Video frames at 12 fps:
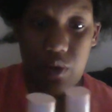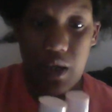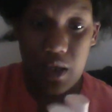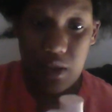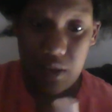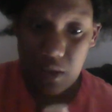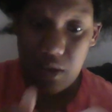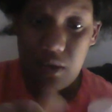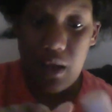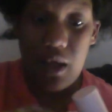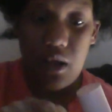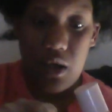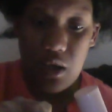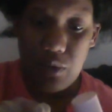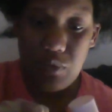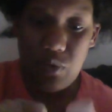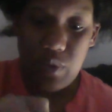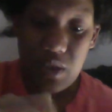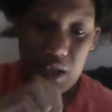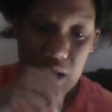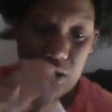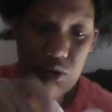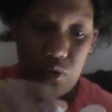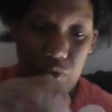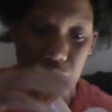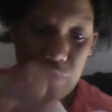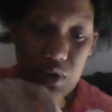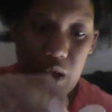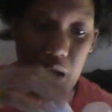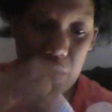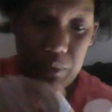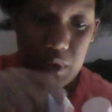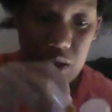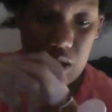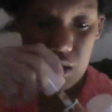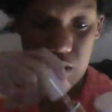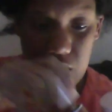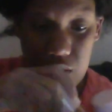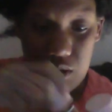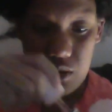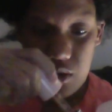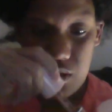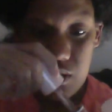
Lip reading: anything that comes with a doe foot applicator